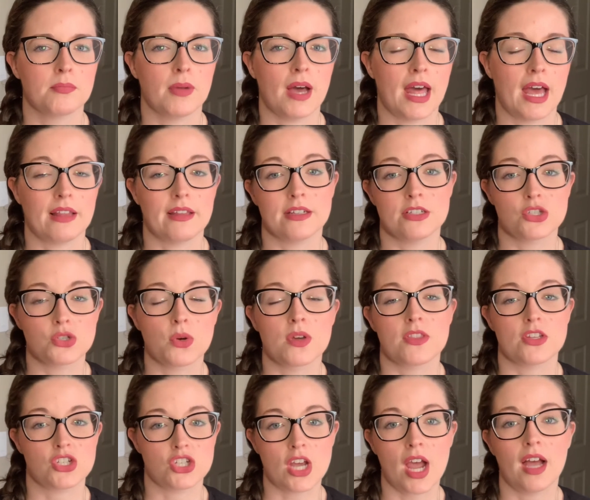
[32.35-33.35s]
I'll enjoy
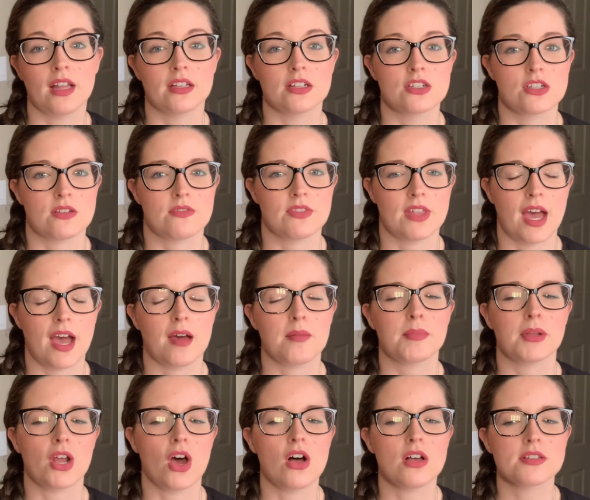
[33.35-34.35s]
the challenge of that,
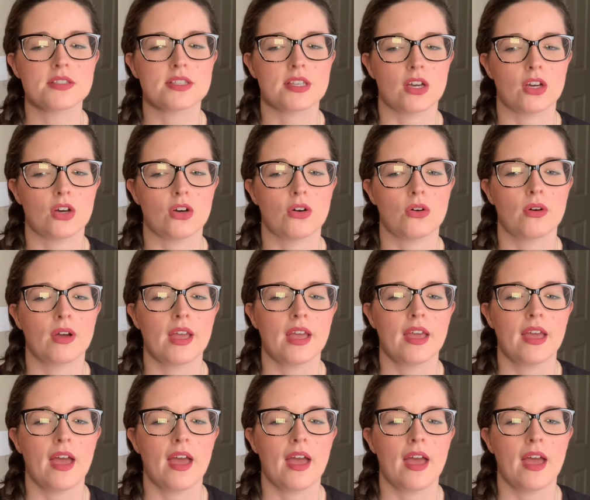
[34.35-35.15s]
but also